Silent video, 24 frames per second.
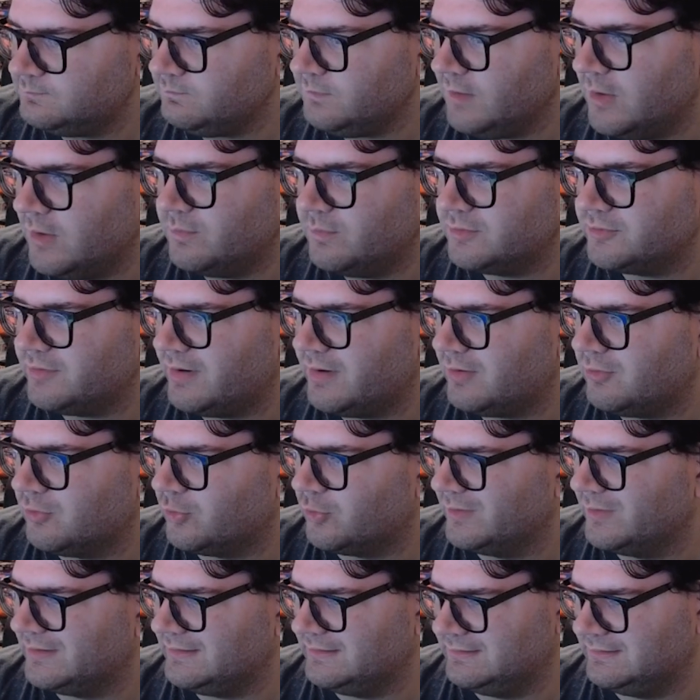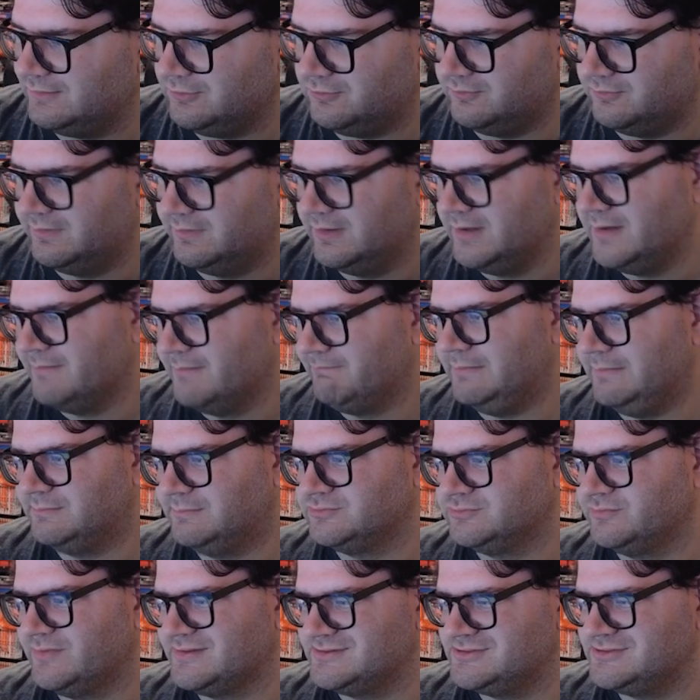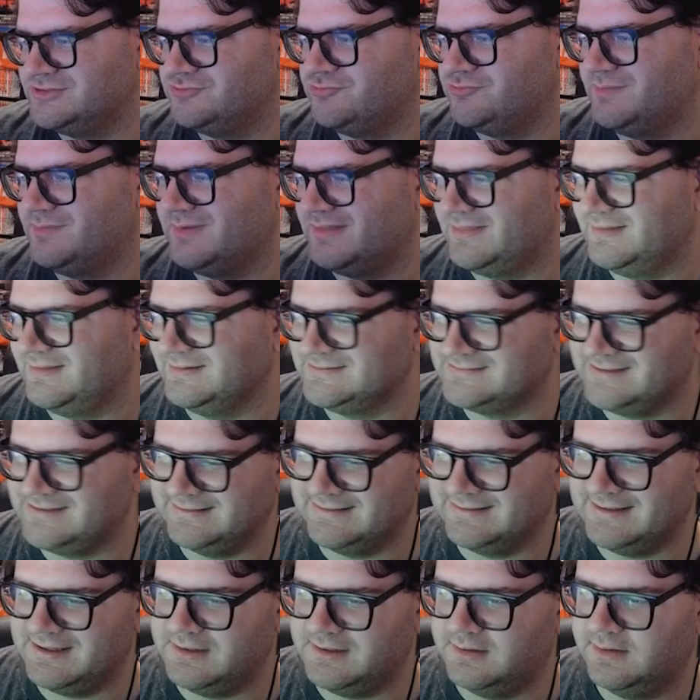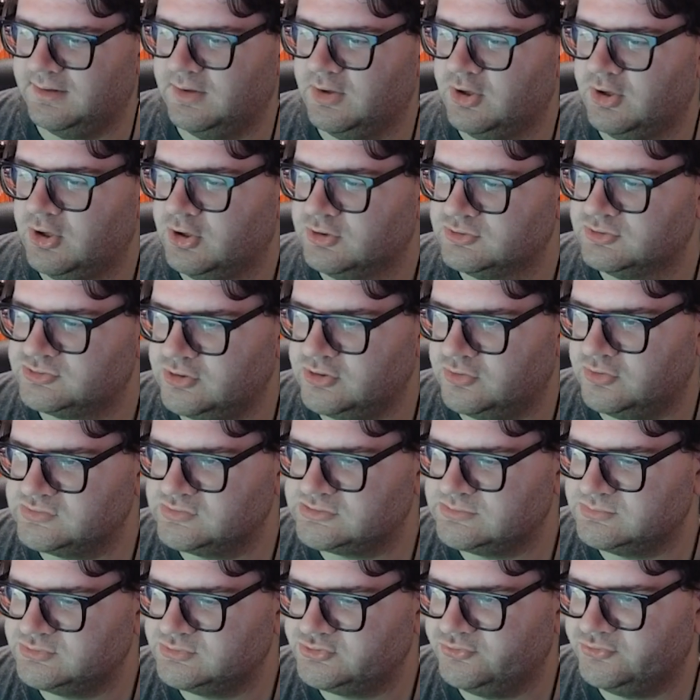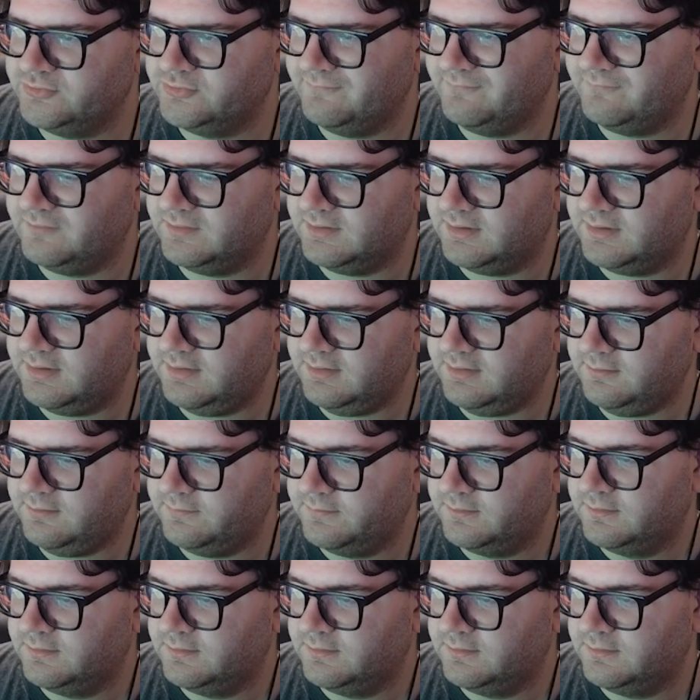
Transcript: I wonder how quickly they'll be able to rescue him and things like that. So some trivia.